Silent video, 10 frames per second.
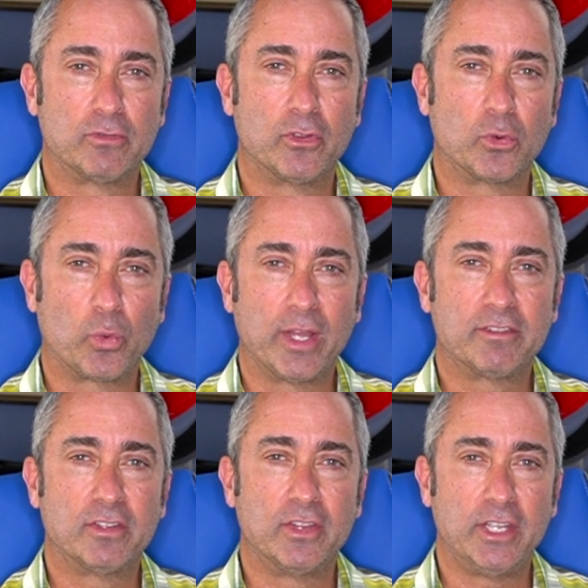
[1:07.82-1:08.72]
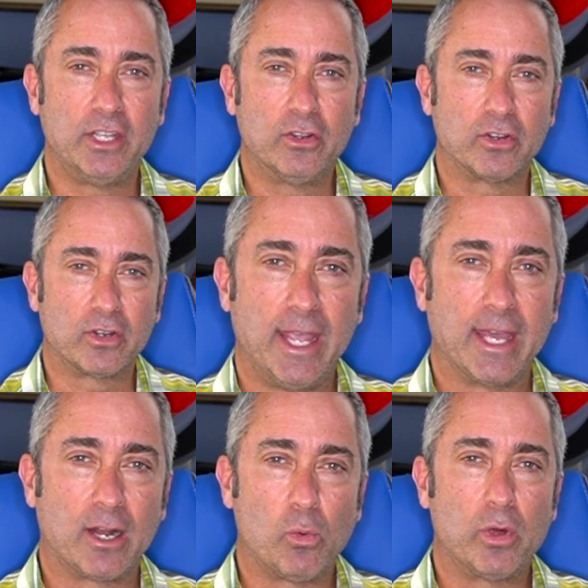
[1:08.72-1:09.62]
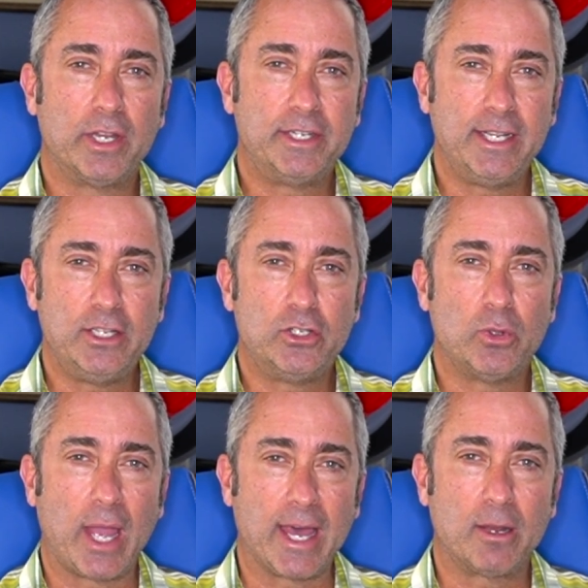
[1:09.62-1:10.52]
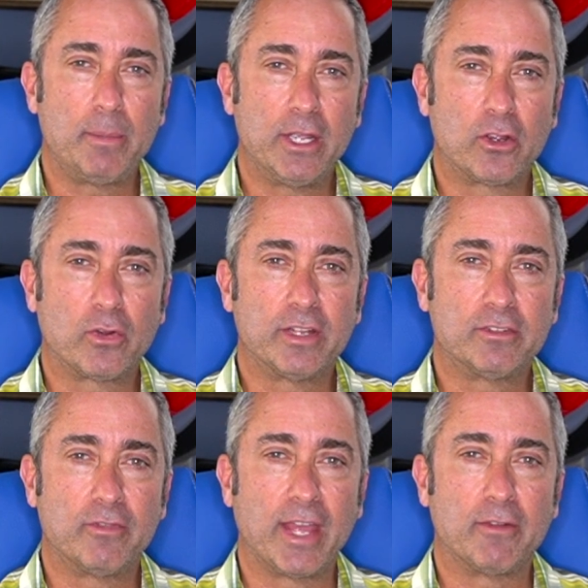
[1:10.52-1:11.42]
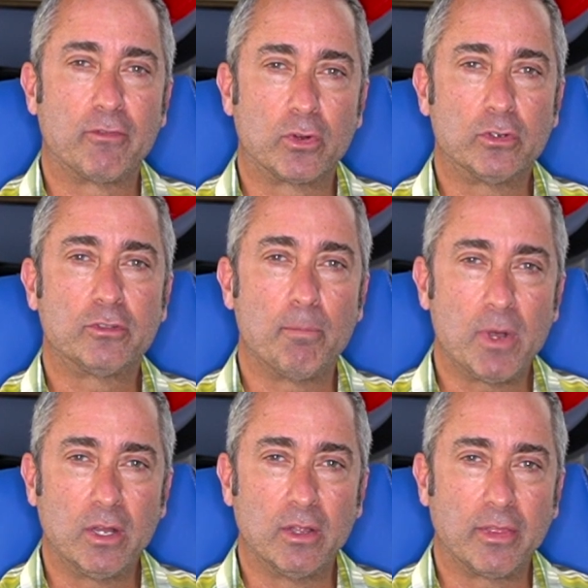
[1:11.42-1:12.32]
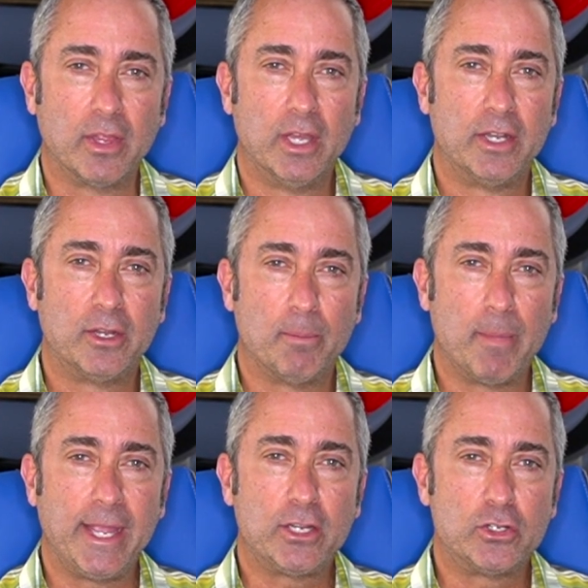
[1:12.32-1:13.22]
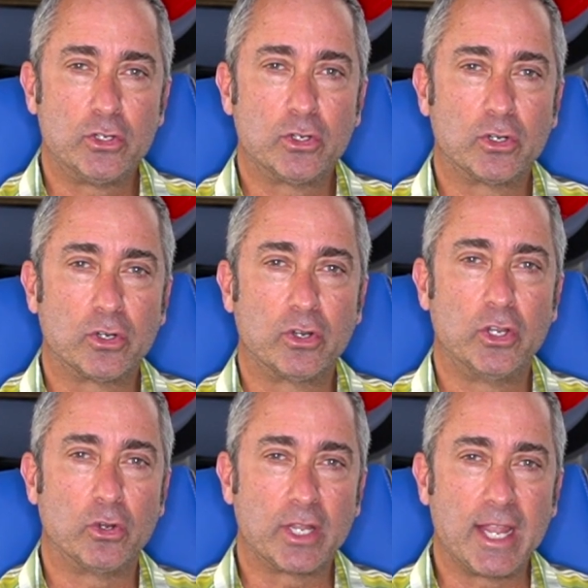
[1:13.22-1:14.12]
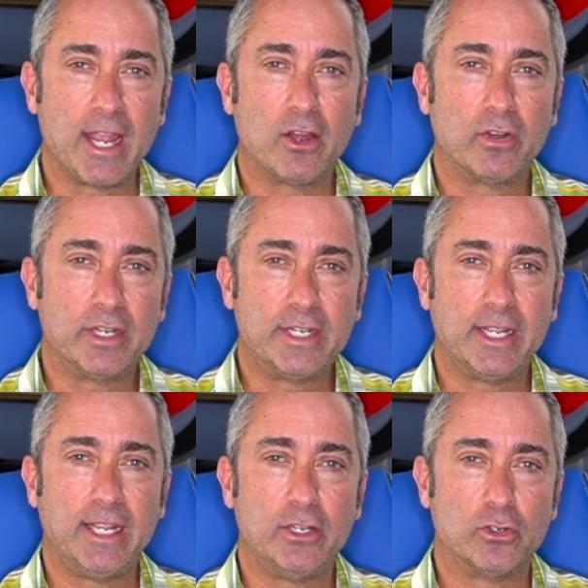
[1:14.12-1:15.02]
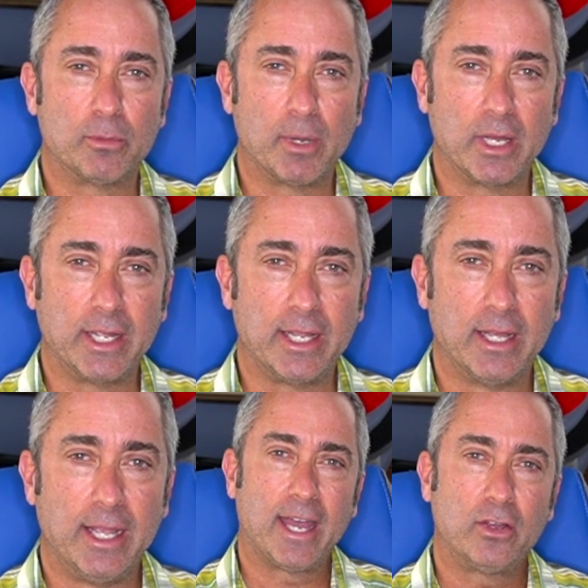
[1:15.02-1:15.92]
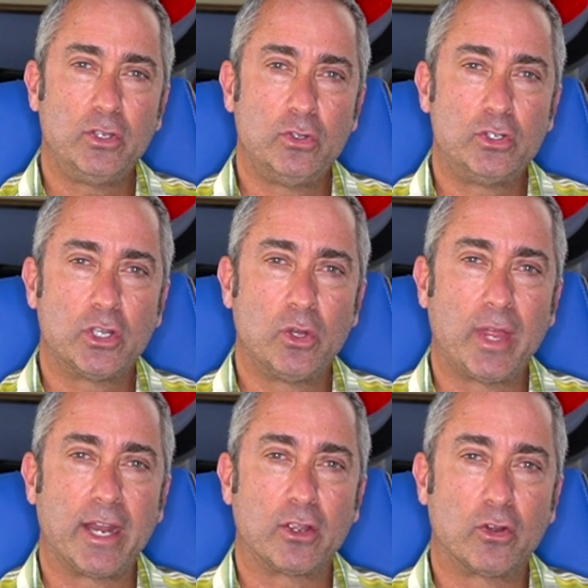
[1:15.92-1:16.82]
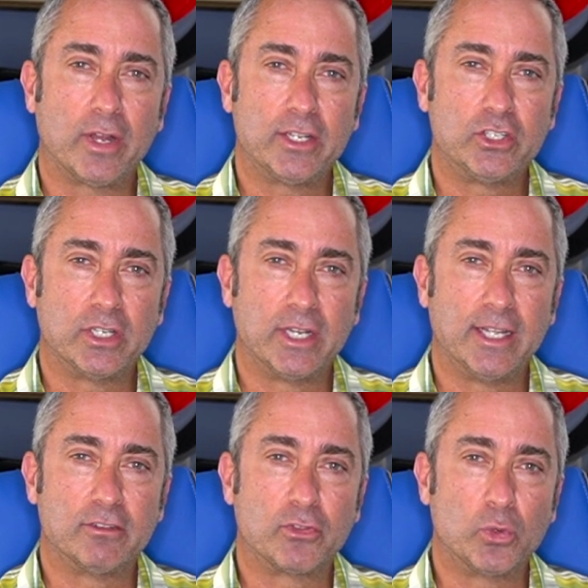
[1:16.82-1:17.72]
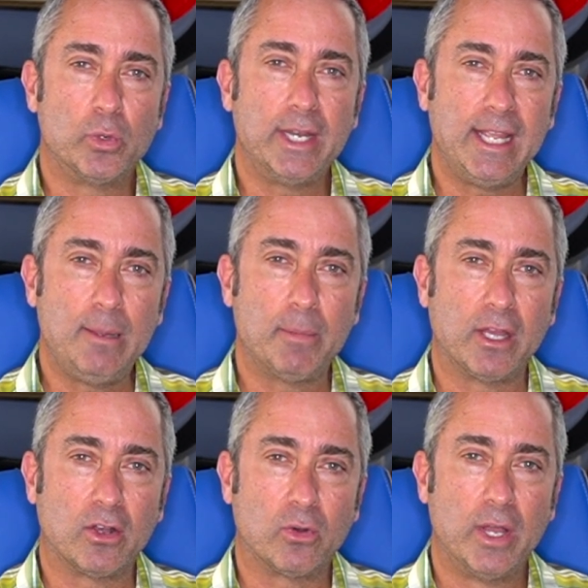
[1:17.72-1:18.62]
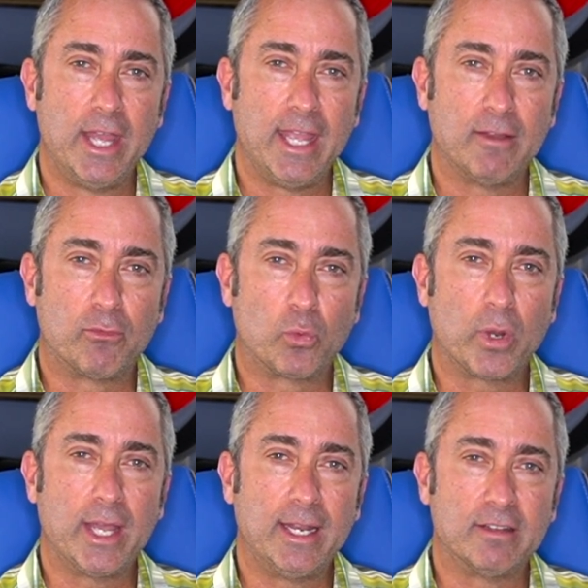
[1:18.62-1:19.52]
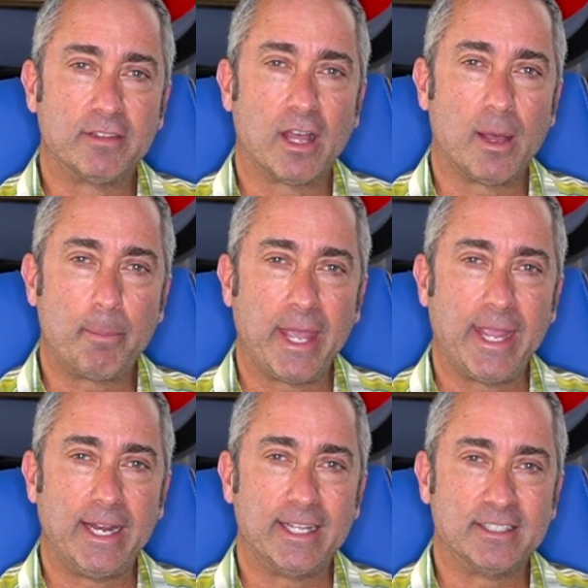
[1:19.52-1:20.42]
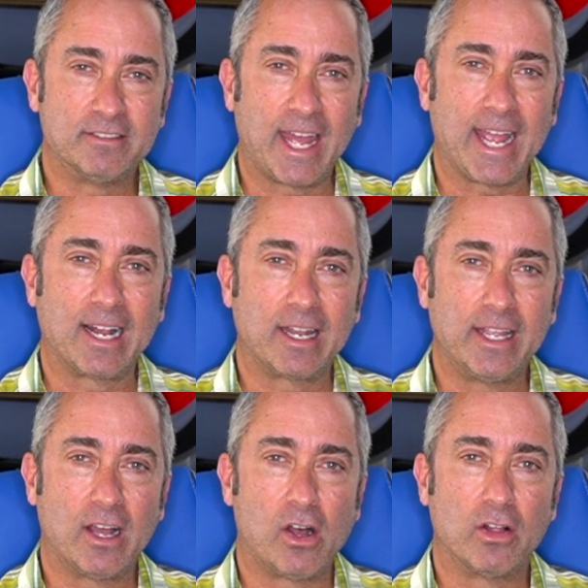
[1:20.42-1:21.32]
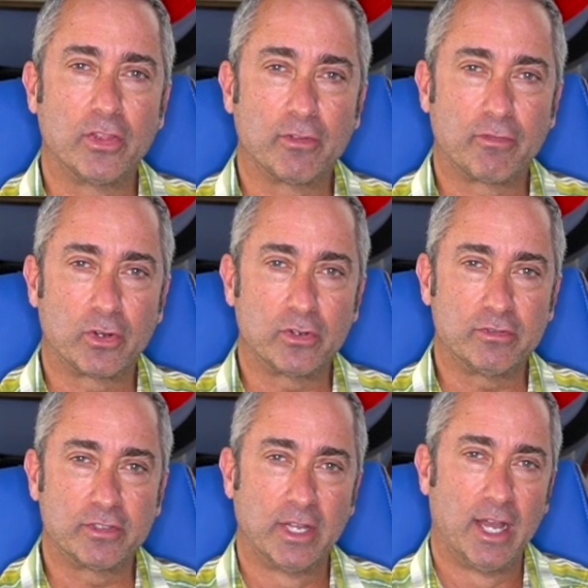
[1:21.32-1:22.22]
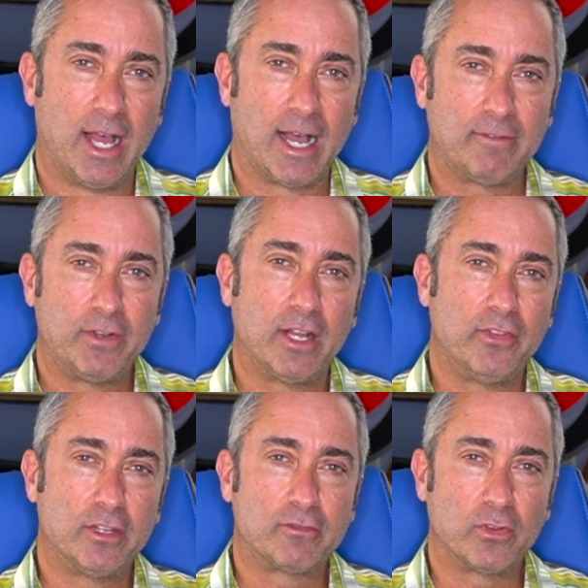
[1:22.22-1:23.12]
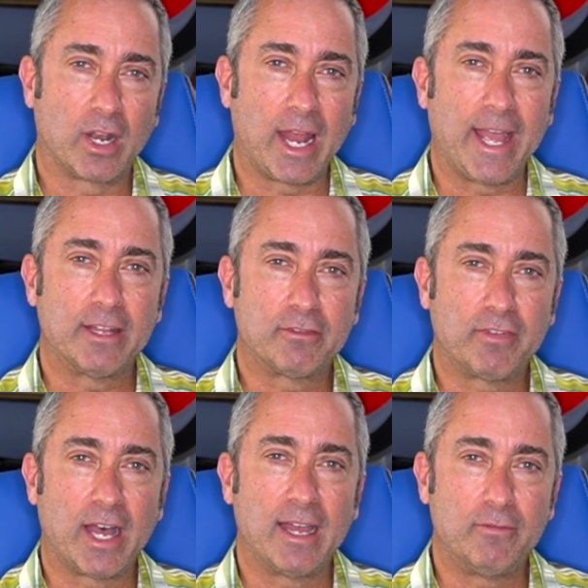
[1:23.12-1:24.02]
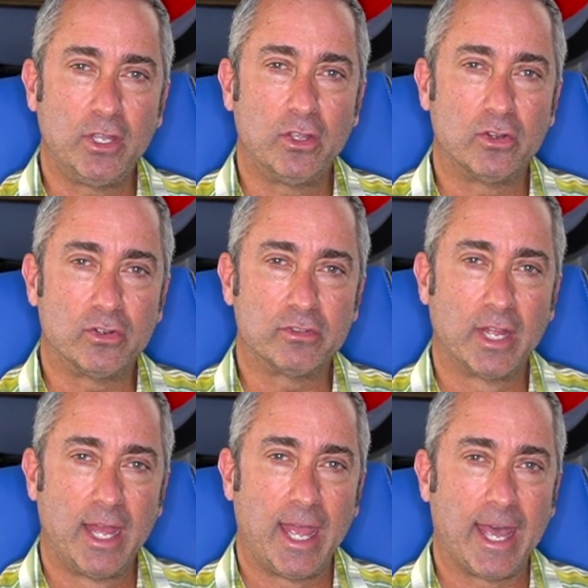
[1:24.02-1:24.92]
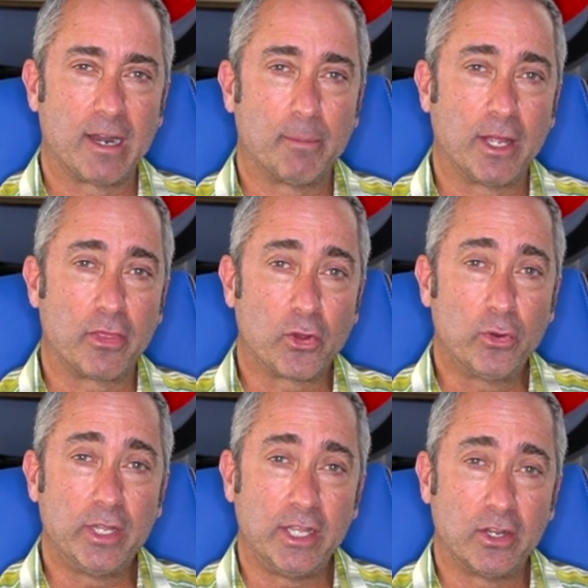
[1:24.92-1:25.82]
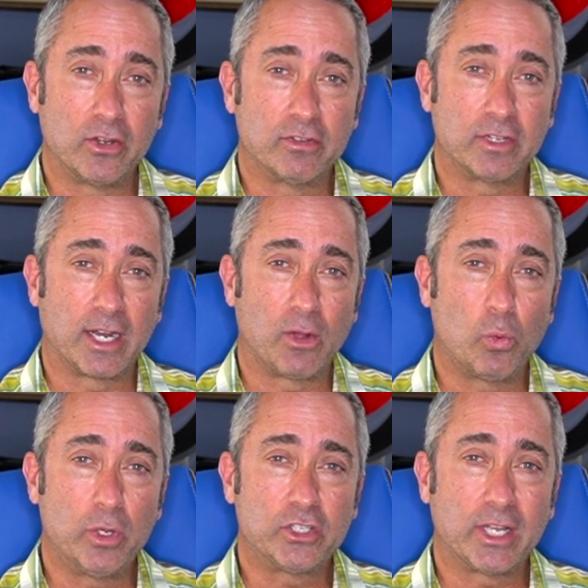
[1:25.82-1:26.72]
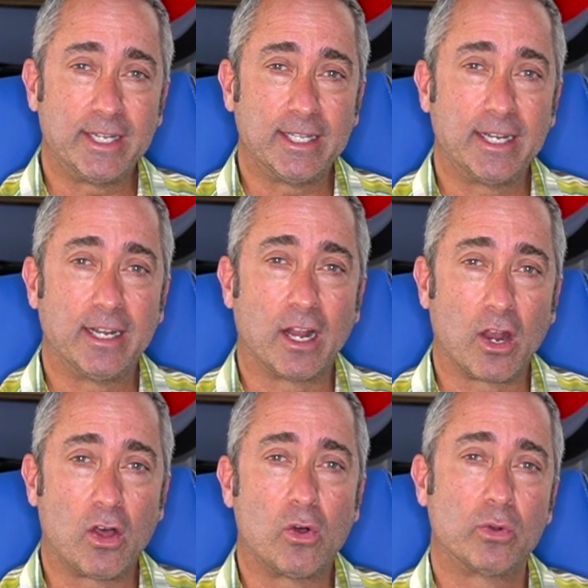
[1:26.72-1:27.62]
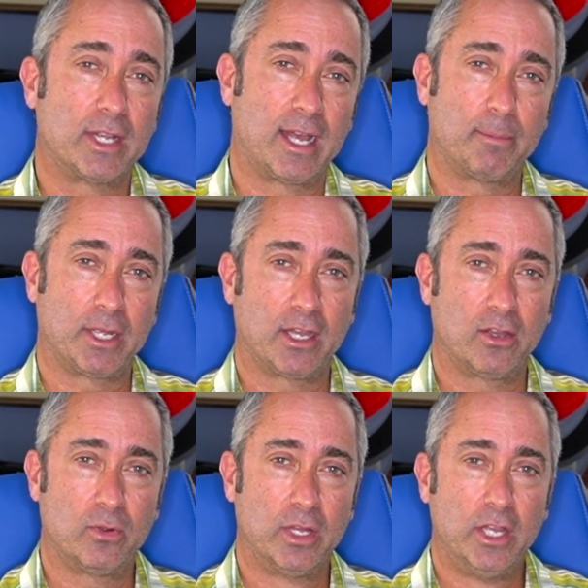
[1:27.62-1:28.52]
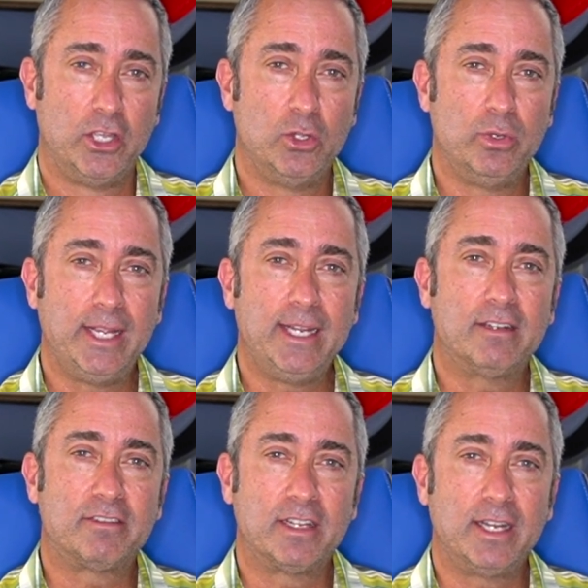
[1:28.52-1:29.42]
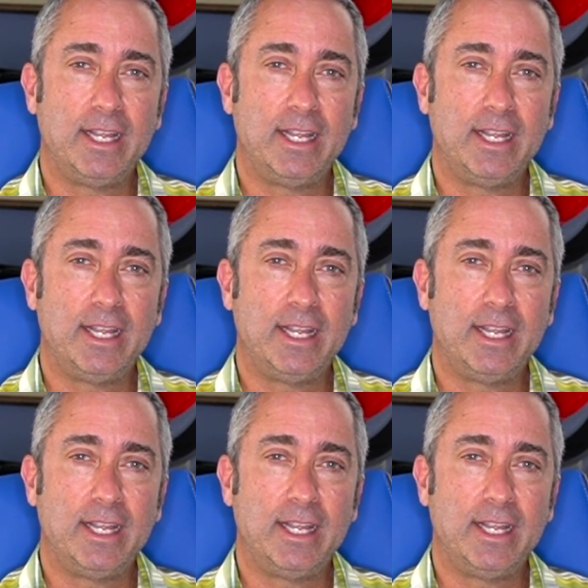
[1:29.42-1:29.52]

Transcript: for the rest of the year. And I want to teach you how to be aggressive that first month to make sure you're guaranteed your money. How you show that aggression is through an email if rent is not paid exactly on the first. I've done this for the last 5 years out of my 30 years, and I wish I did it a long time ago. You need to send an